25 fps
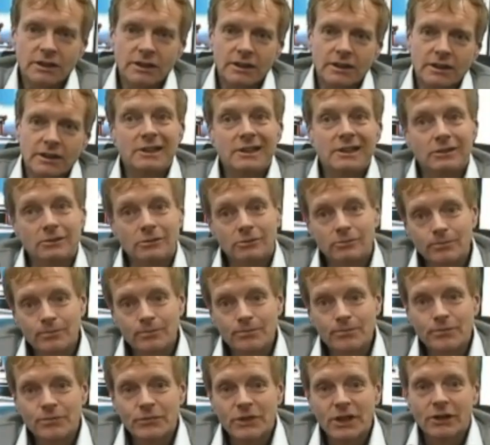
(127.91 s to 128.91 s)
Well,
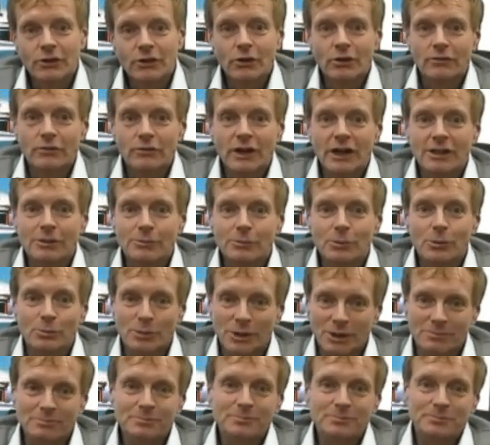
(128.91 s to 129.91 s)
they're not available,
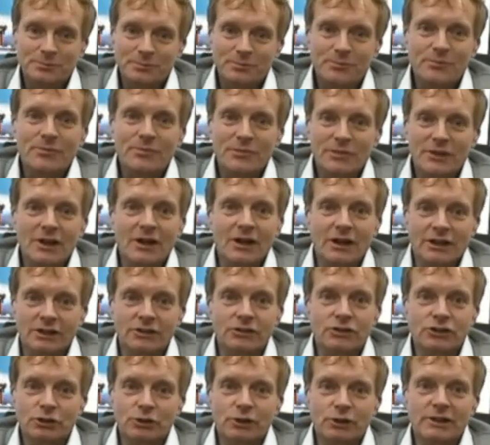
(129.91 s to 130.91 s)
but I
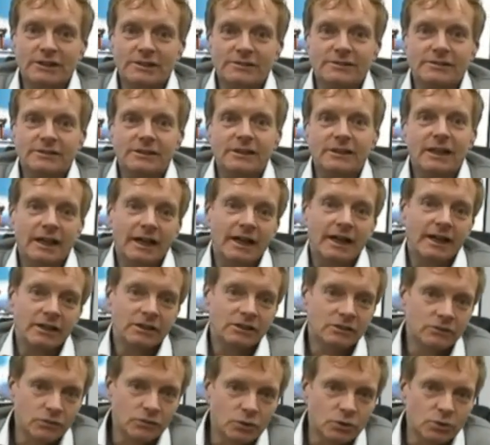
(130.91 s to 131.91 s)
can do it,
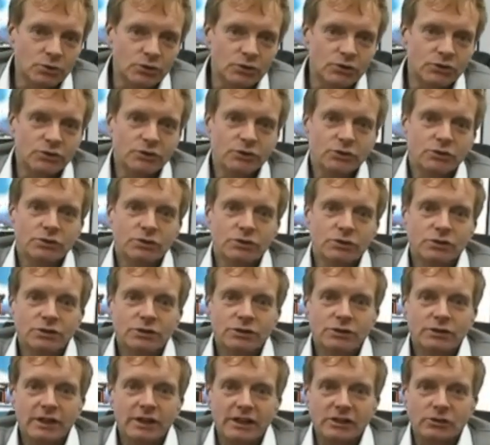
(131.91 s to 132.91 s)
and of course,
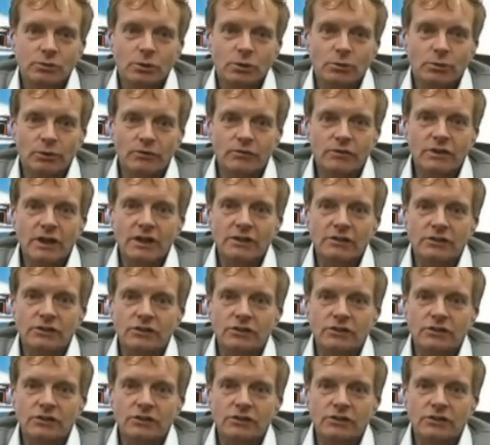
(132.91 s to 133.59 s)
that's what we've done.